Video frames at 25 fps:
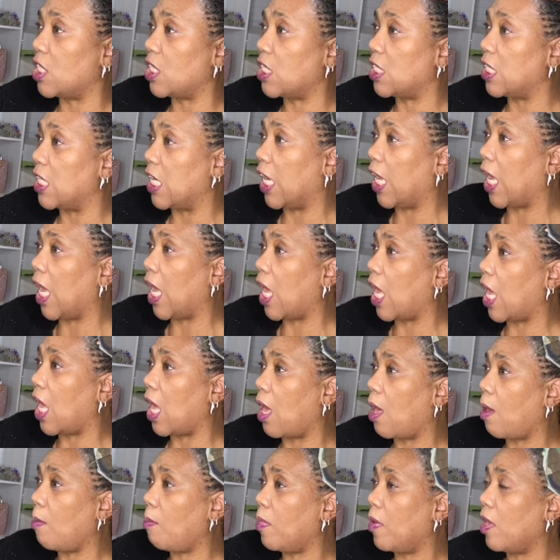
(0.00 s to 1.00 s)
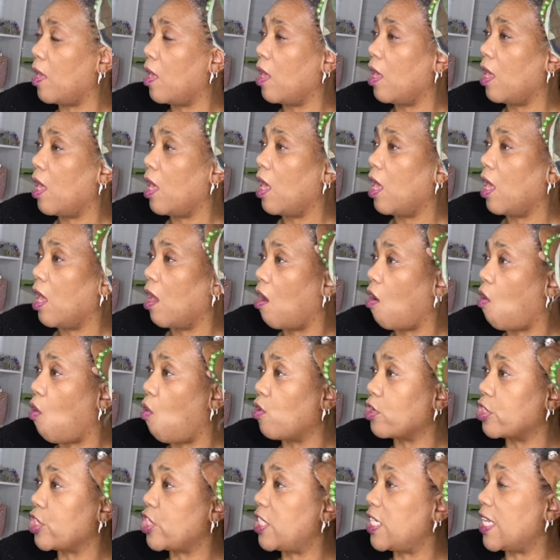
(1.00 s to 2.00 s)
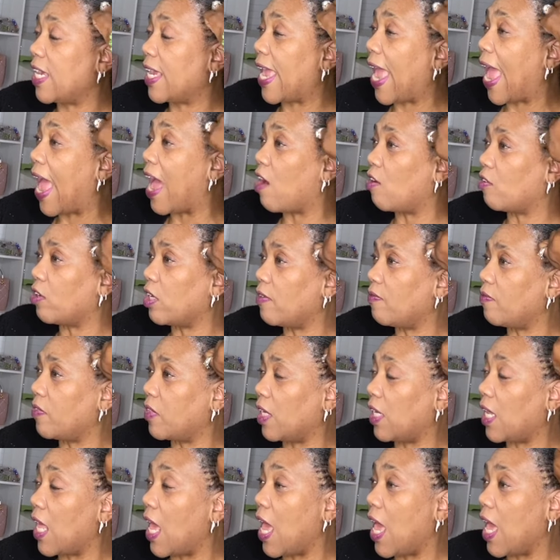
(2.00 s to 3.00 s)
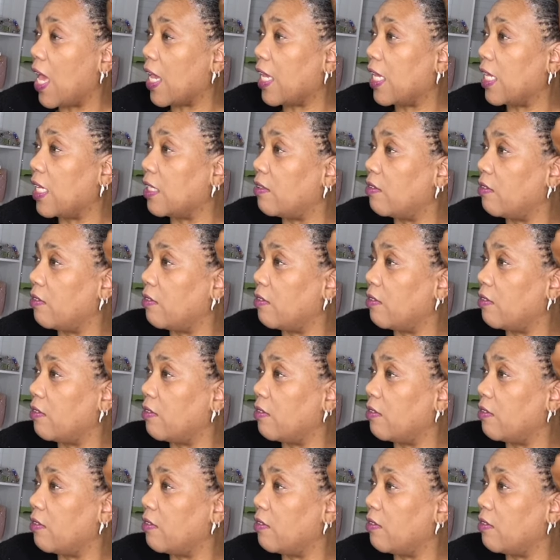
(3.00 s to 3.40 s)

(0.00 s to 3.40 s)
stick up or stick out of the lock,